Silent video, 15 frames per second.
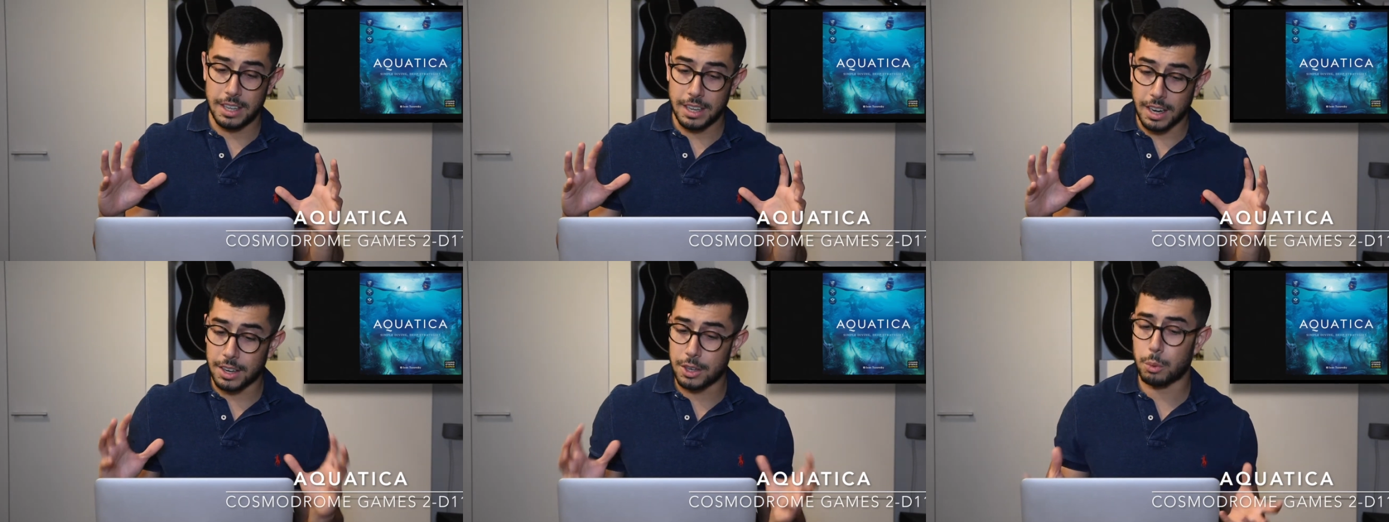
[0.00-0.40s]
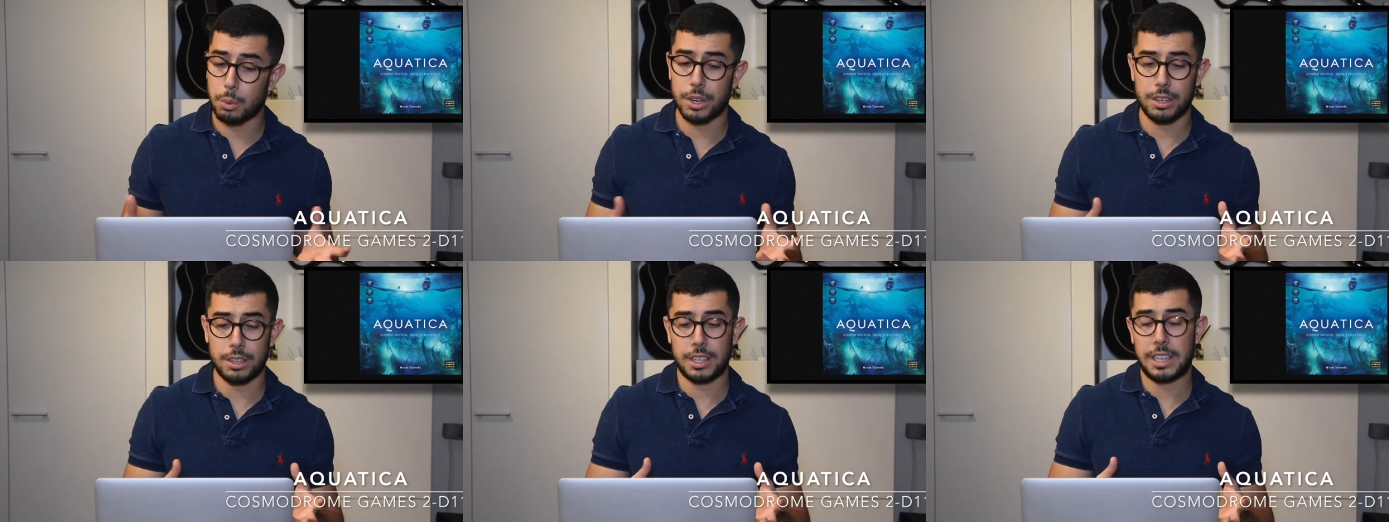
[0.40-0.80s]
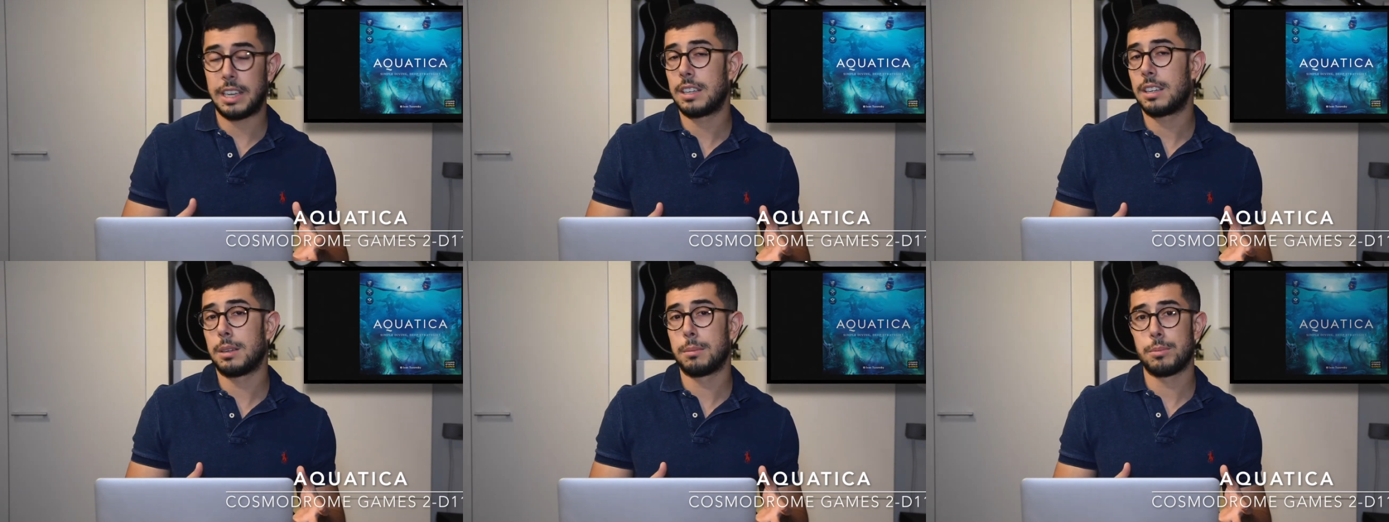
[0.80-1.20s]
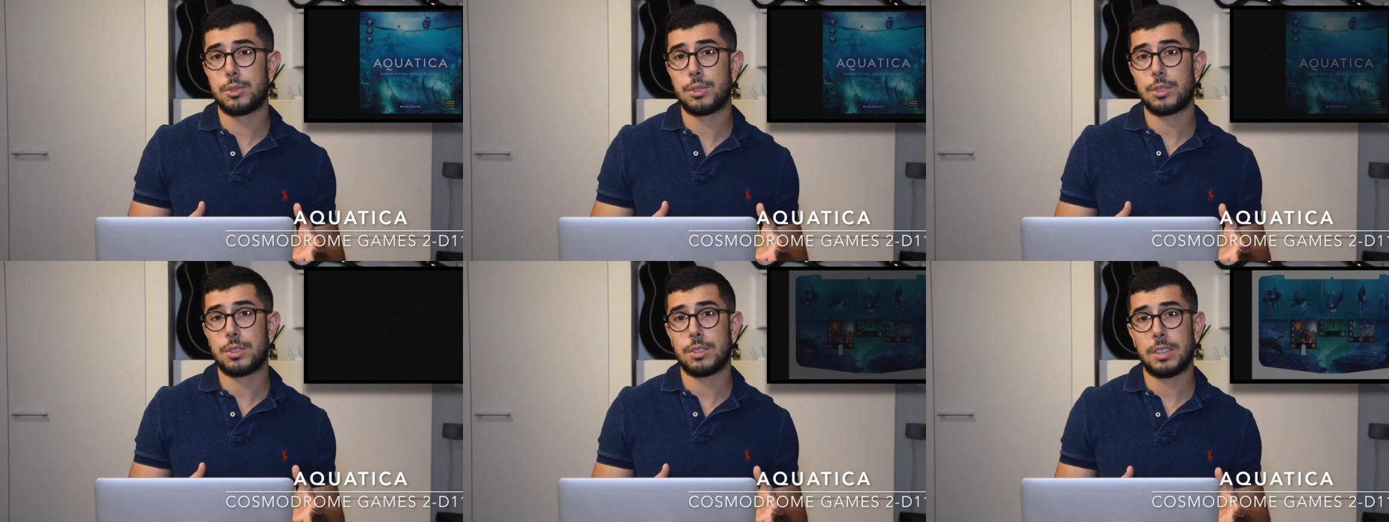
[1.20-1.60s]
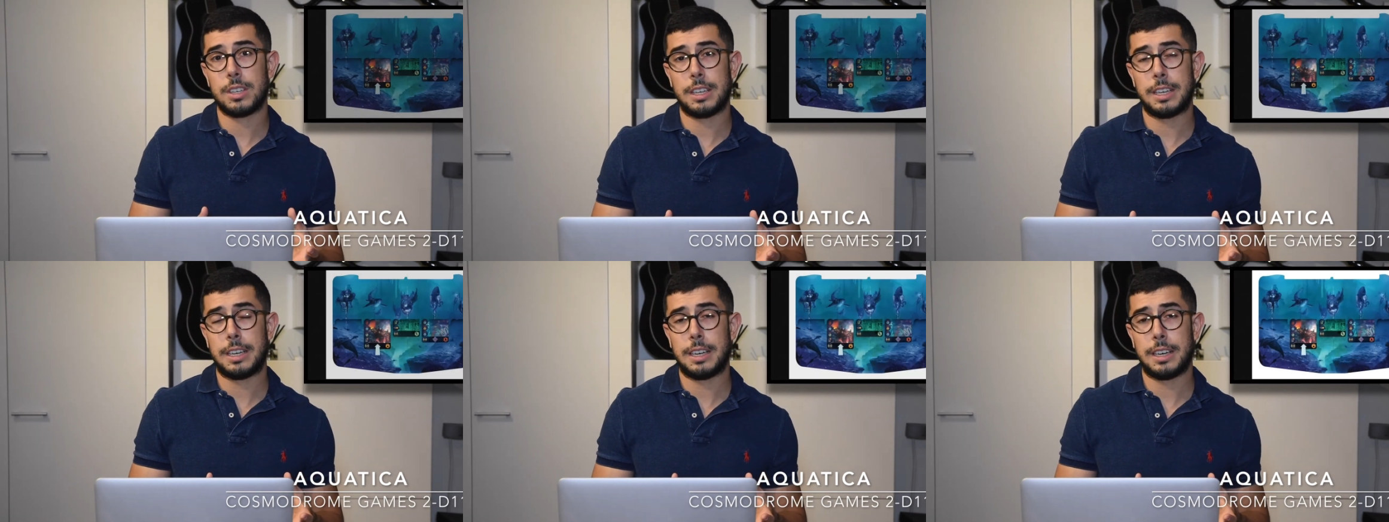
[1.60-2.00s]
underwater kingdoms,
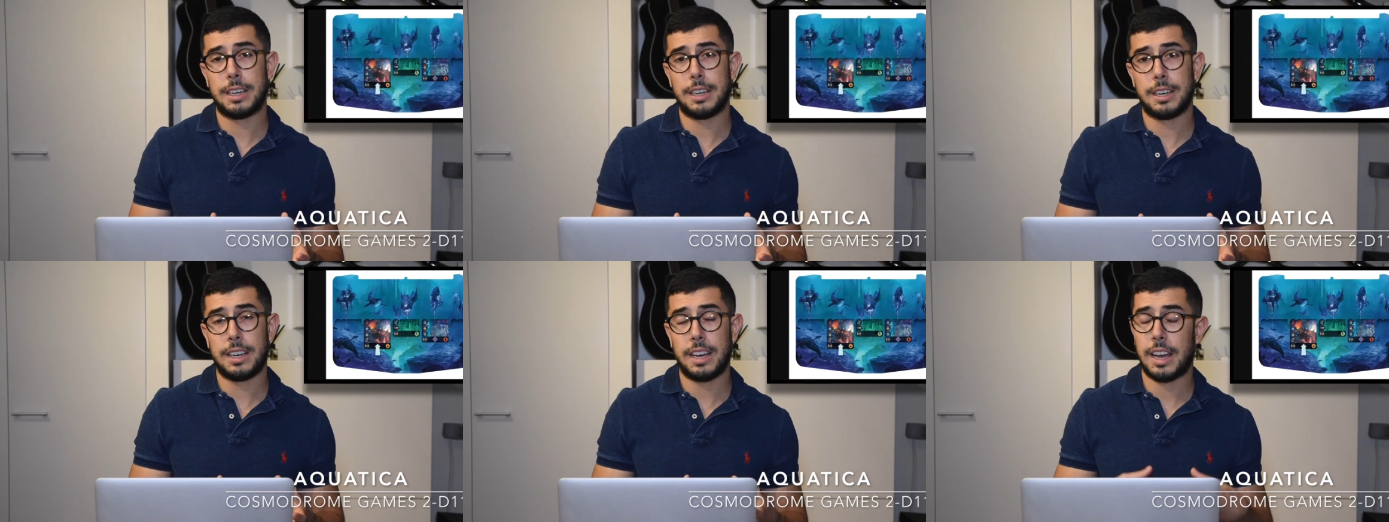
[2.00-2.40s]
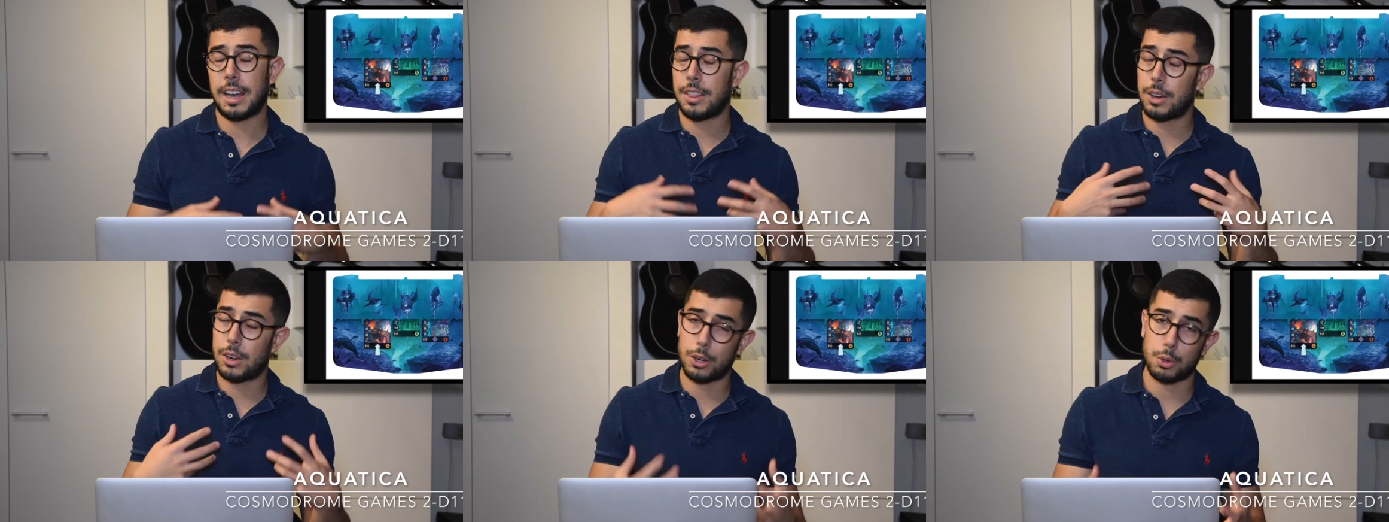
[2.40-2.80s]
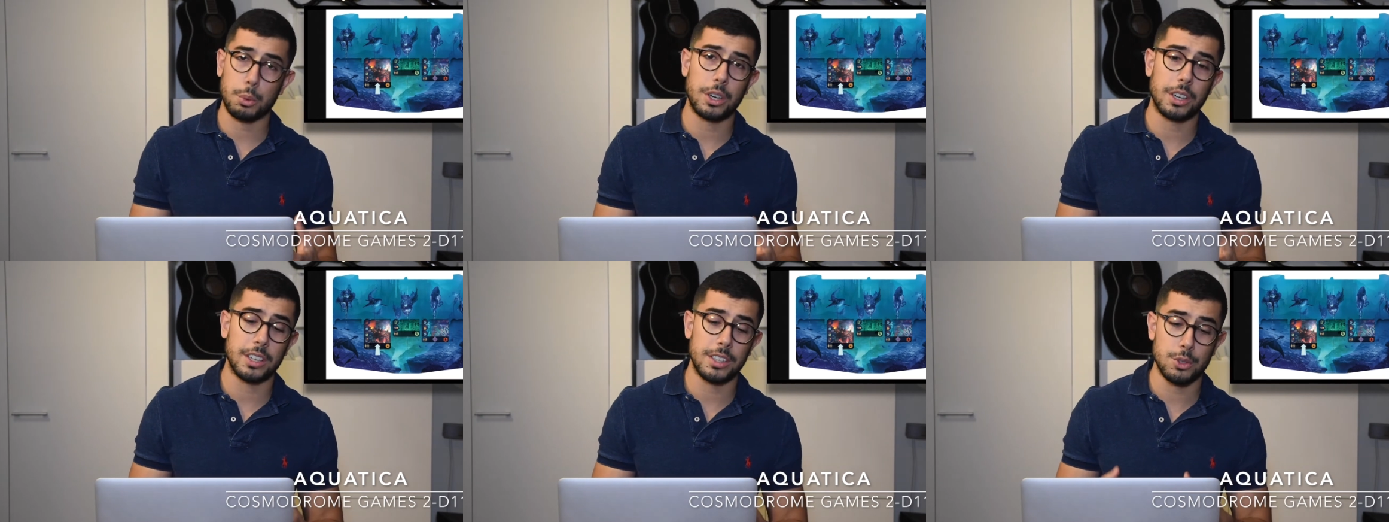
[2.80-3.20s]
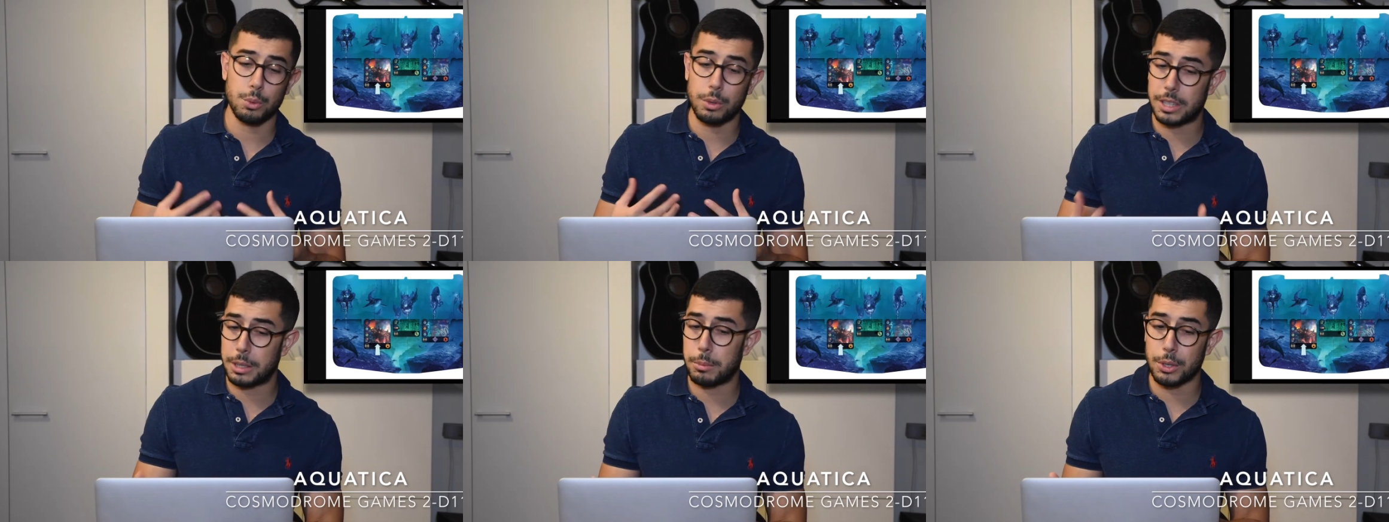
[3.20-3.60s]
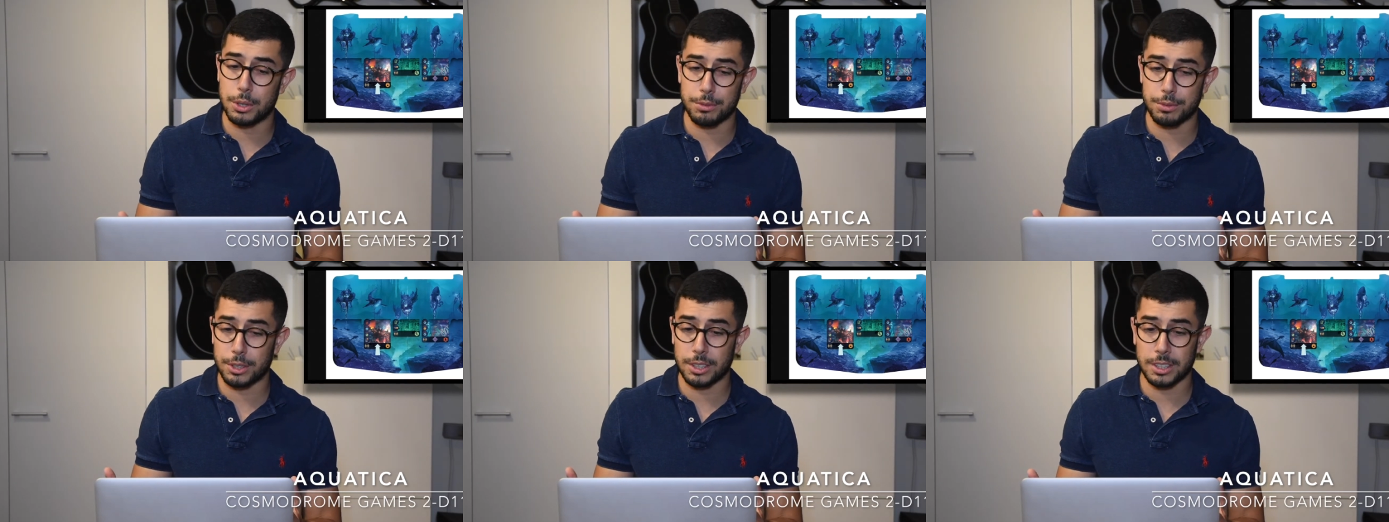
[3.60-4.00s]
and the artwork is really
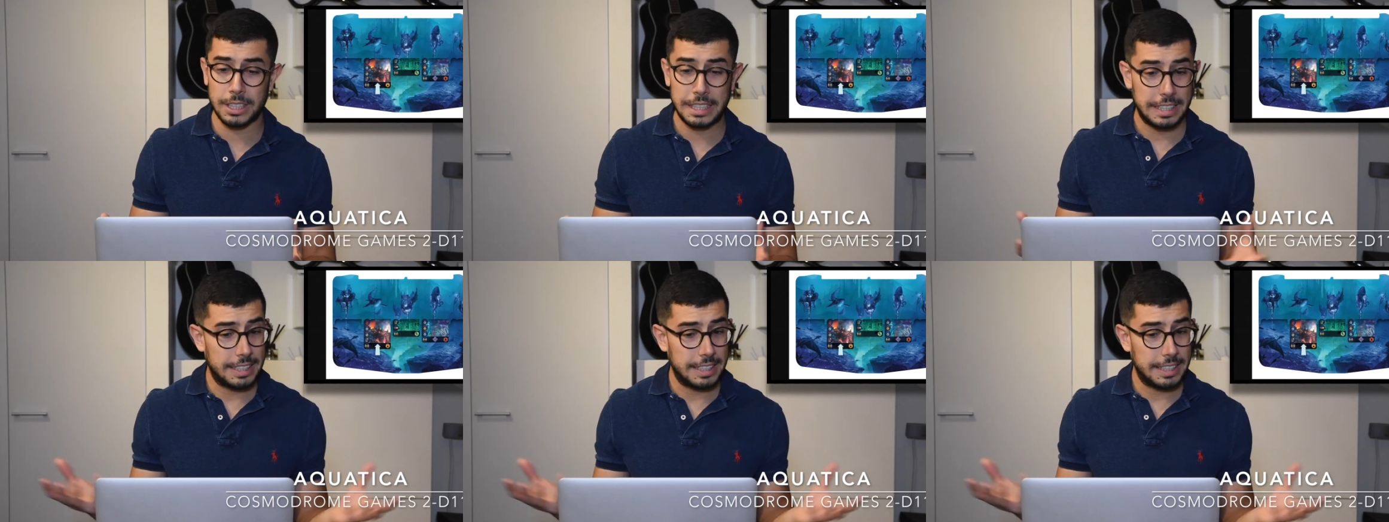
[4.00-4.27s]
beautiful.